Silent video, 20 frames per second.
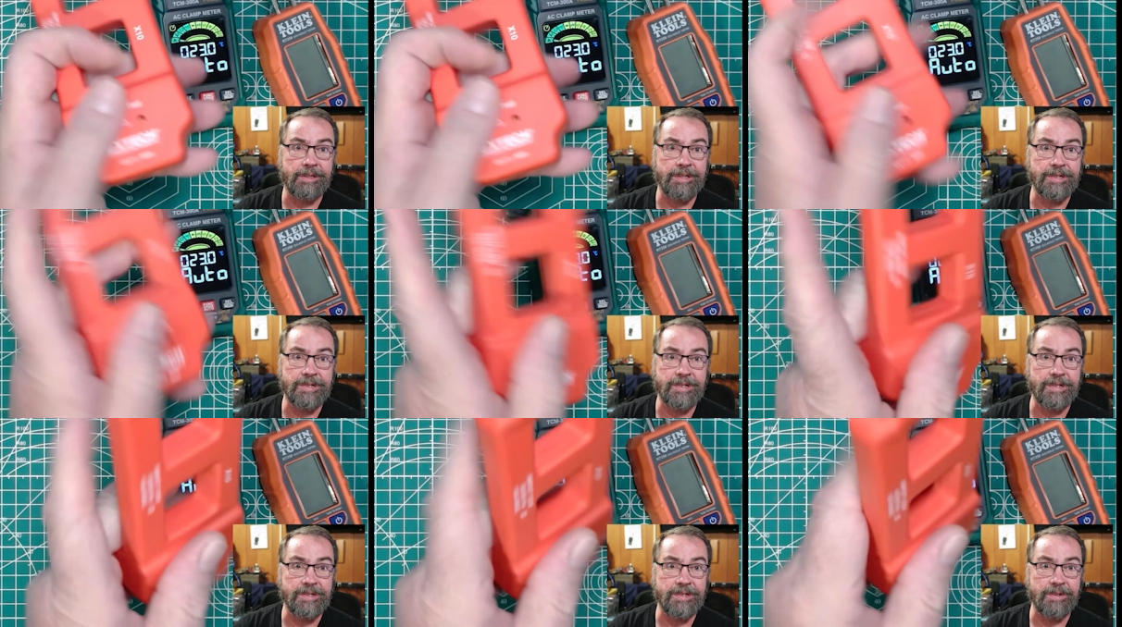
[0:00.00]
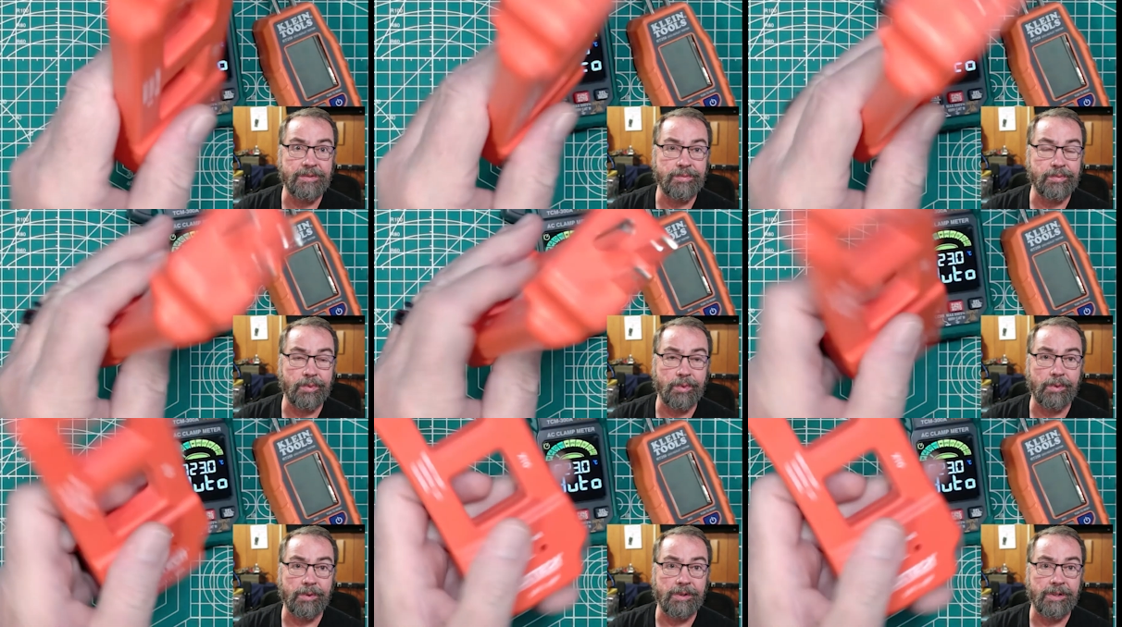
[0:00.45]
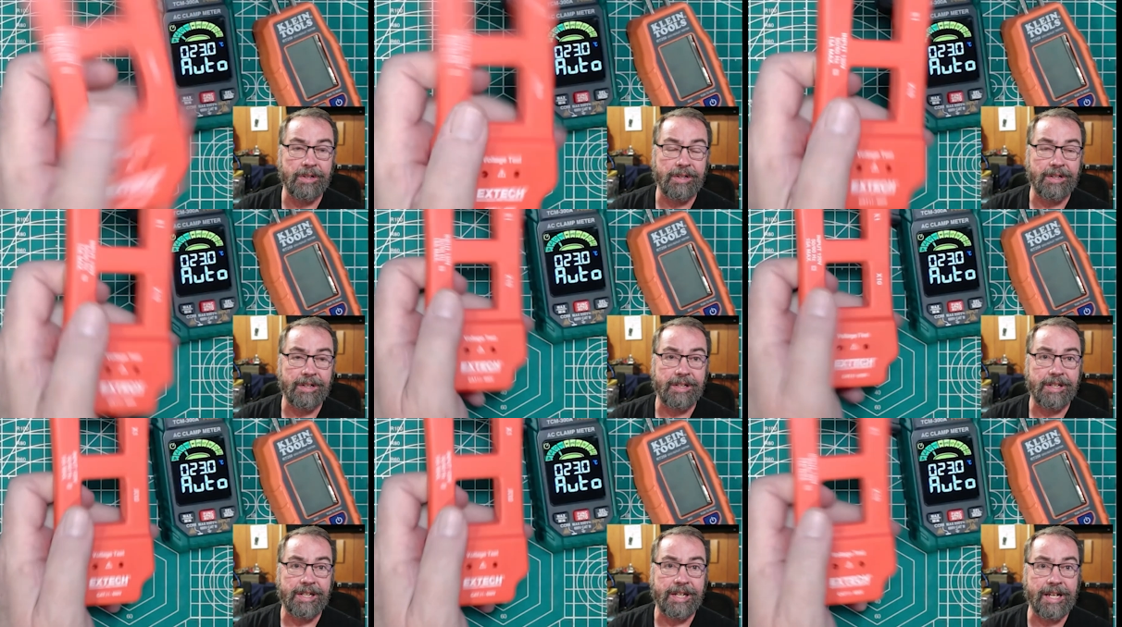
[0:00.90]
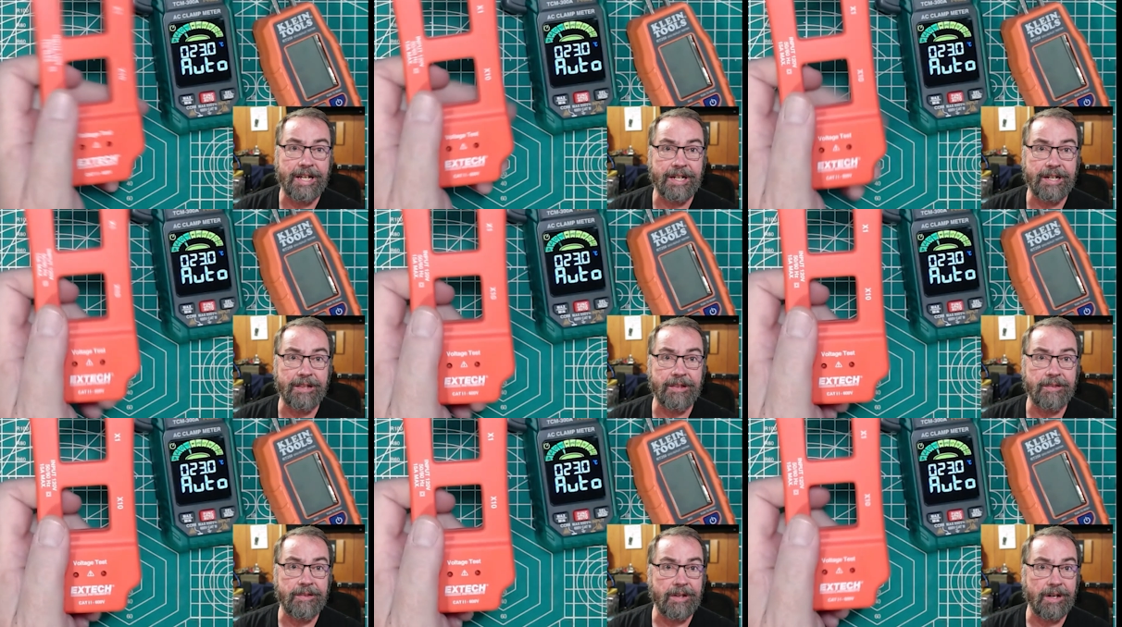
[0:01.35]
This isn't for
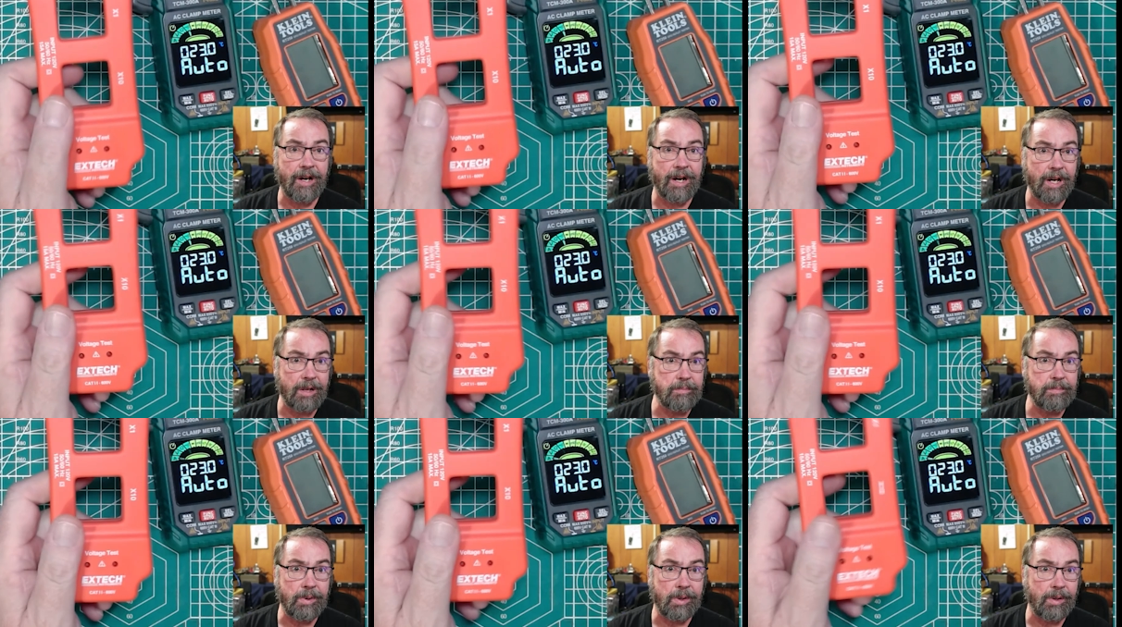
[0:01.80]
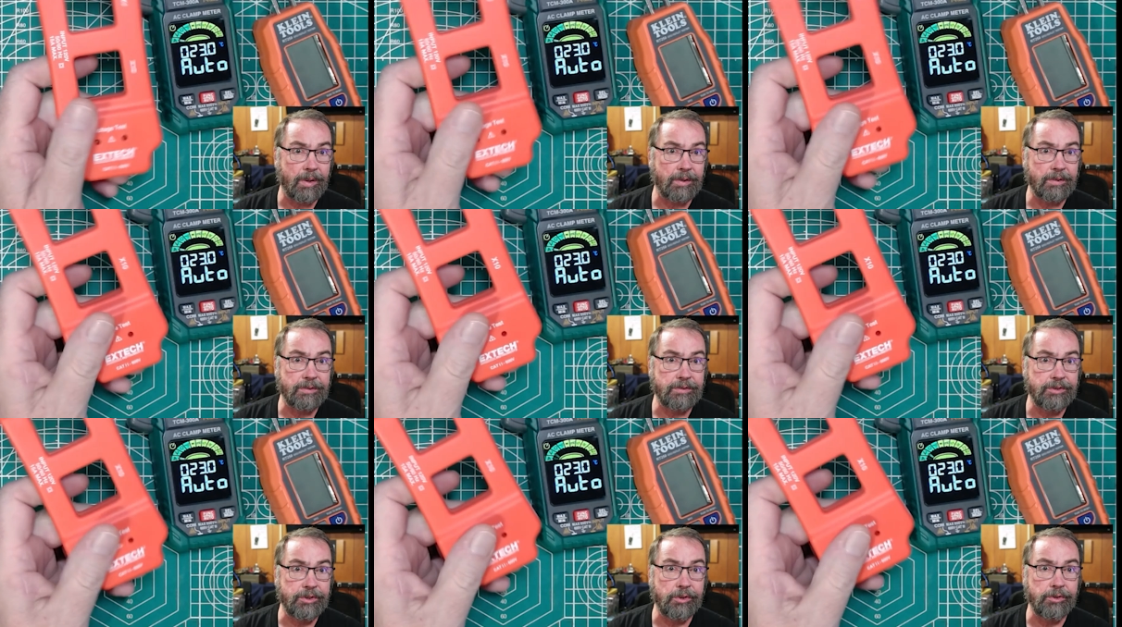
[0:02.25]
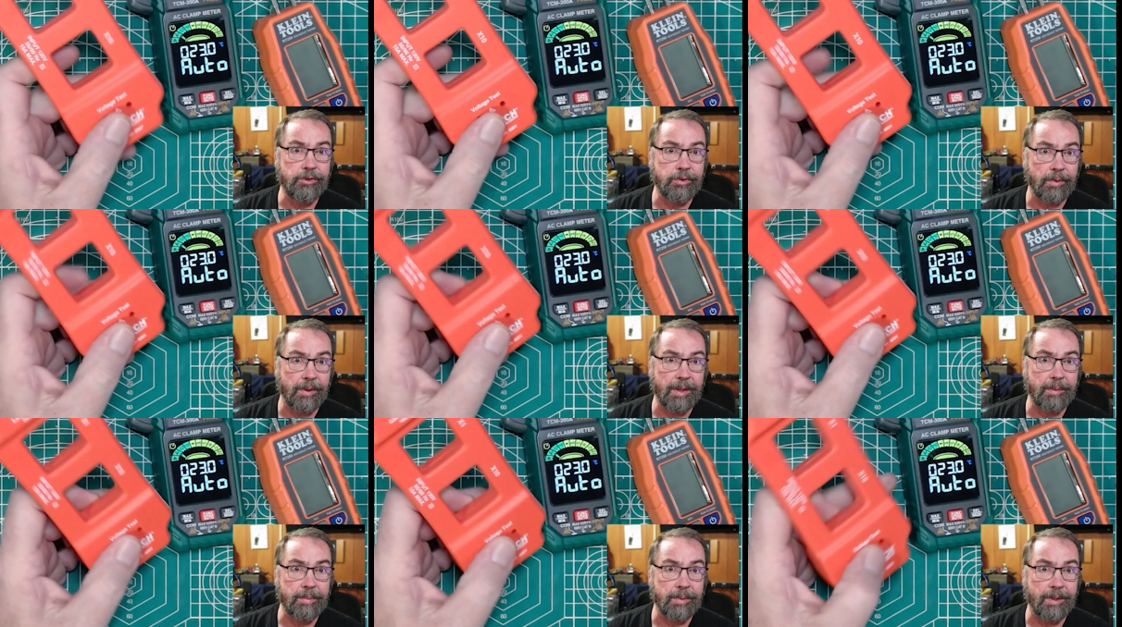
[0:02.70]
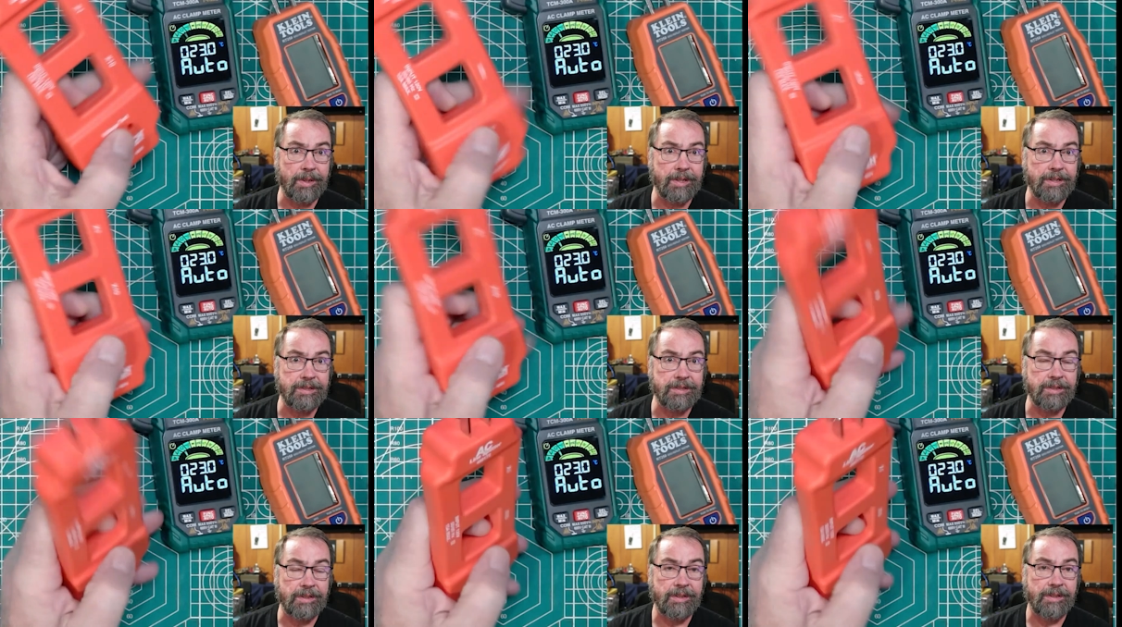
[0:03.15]
any of the oddball 220
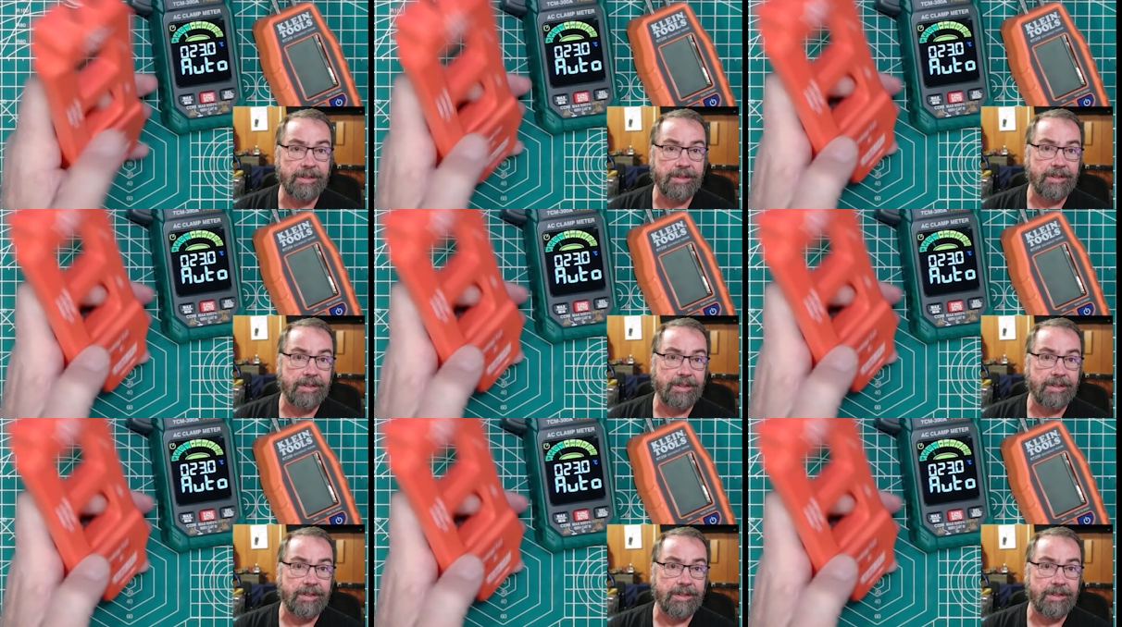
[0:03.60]
plugs.